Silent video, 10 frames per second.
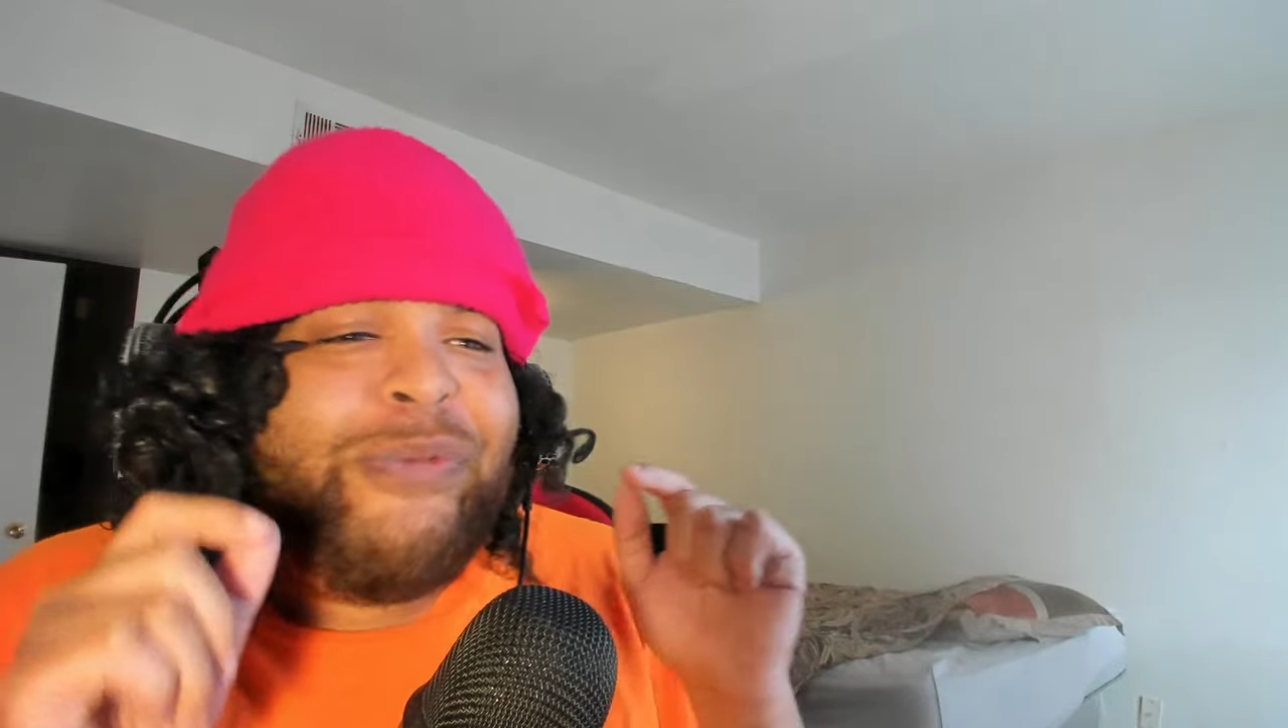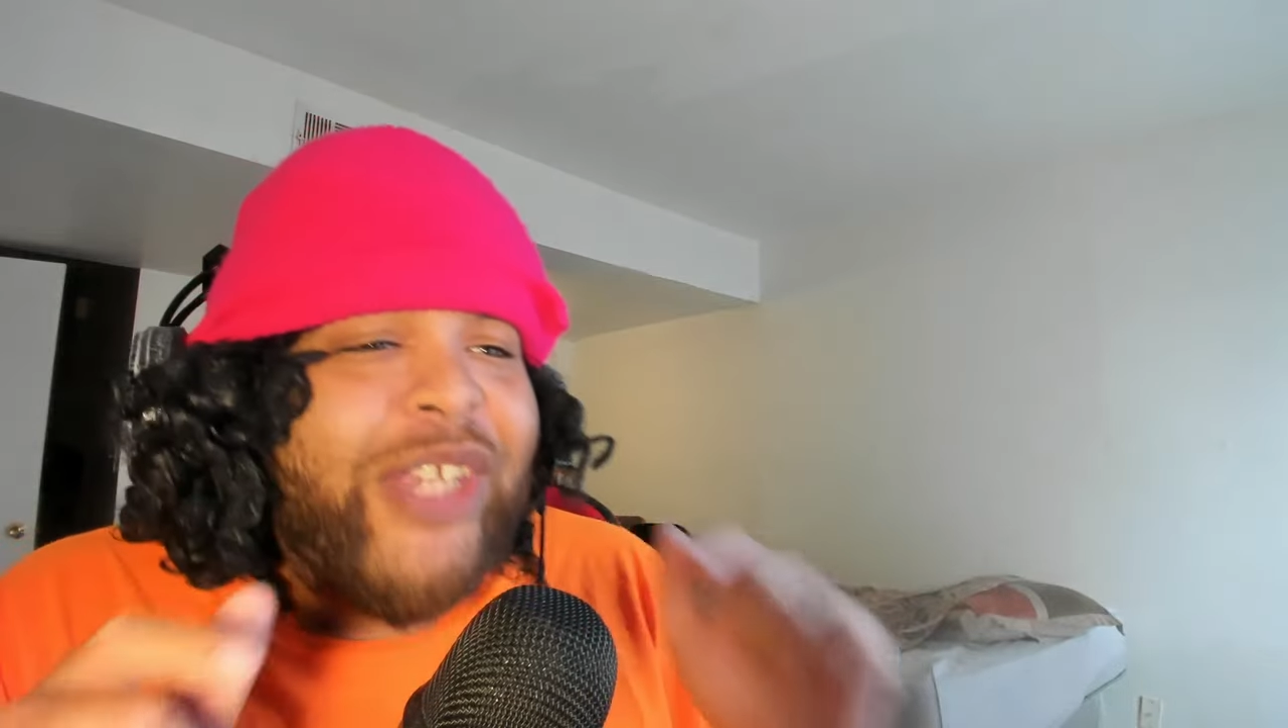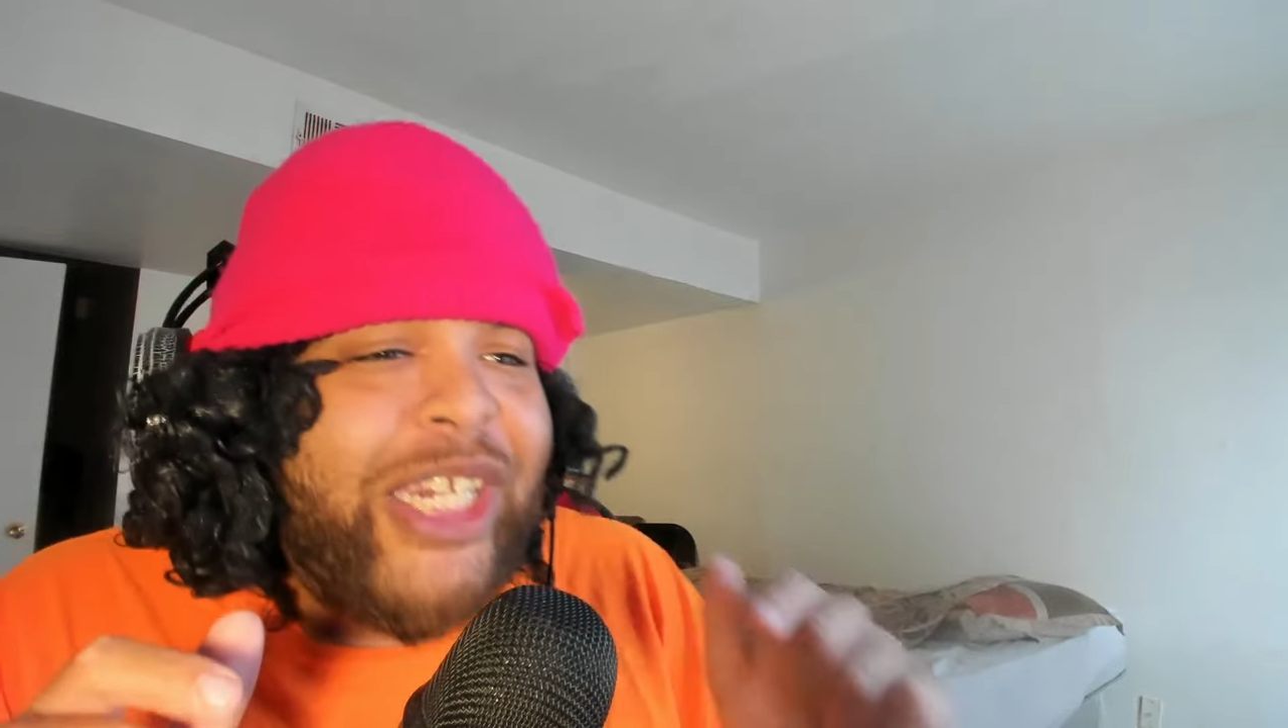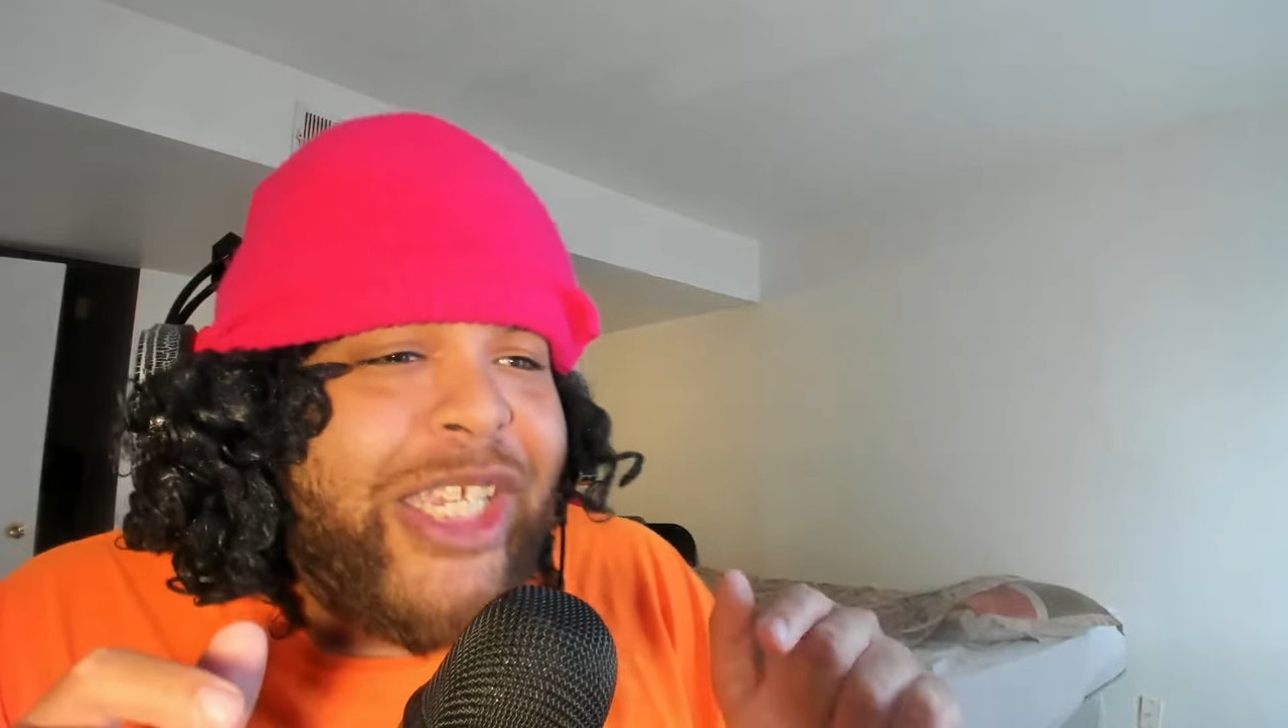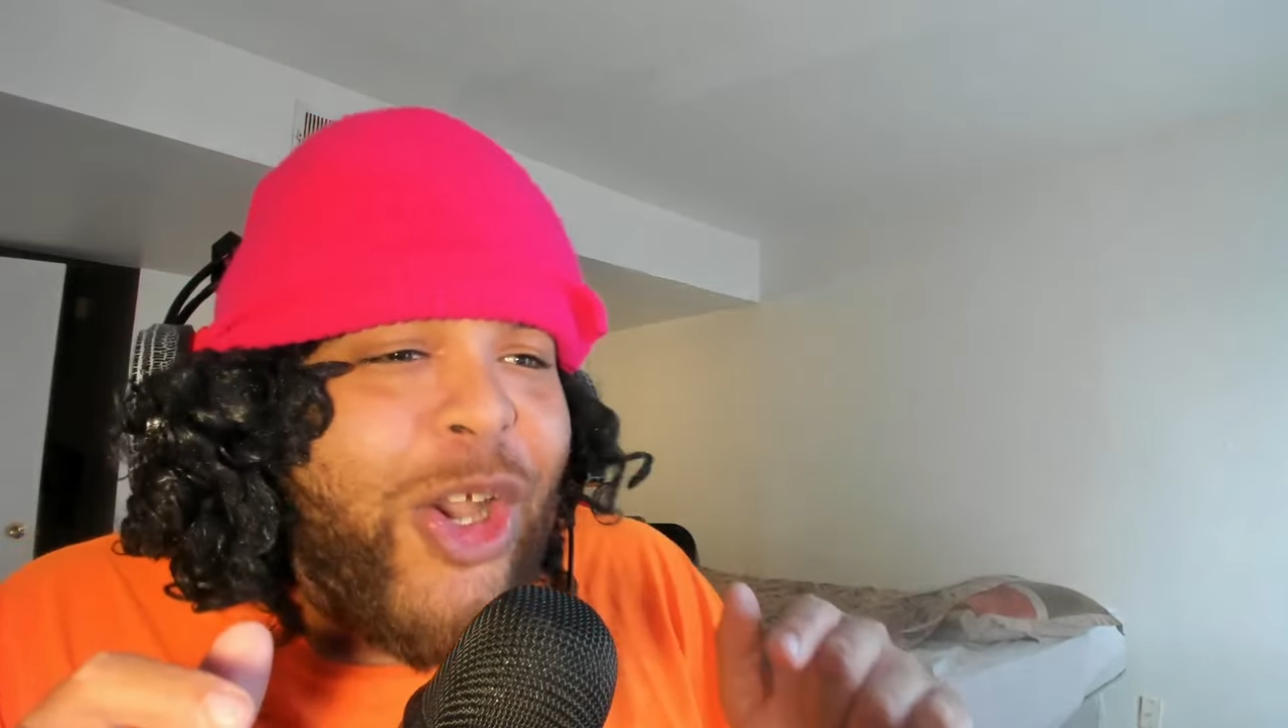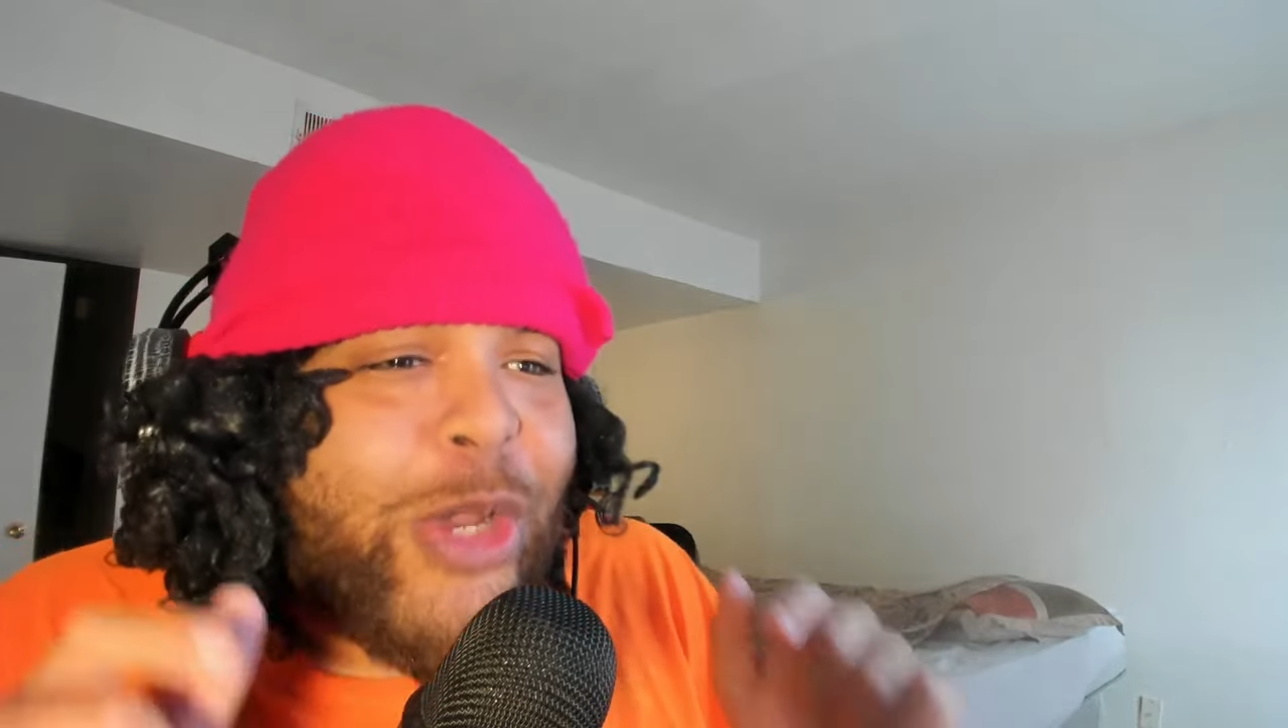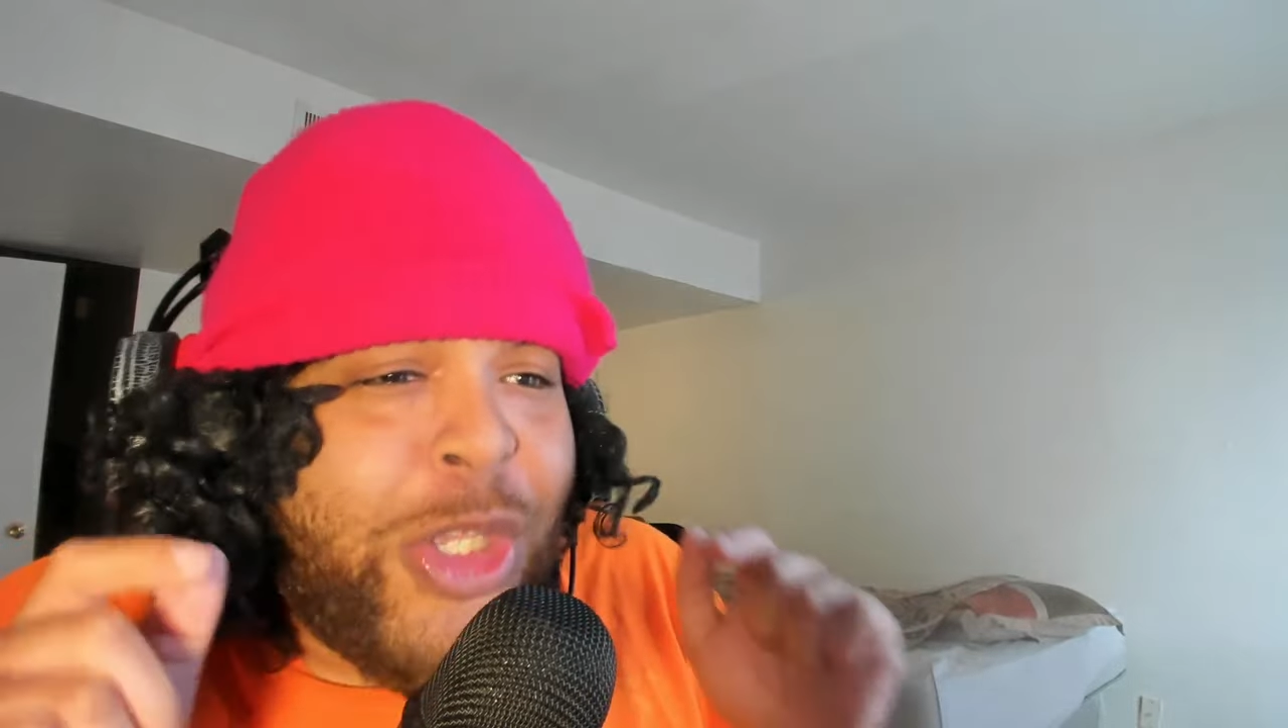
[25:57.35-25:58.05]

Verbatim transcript: video and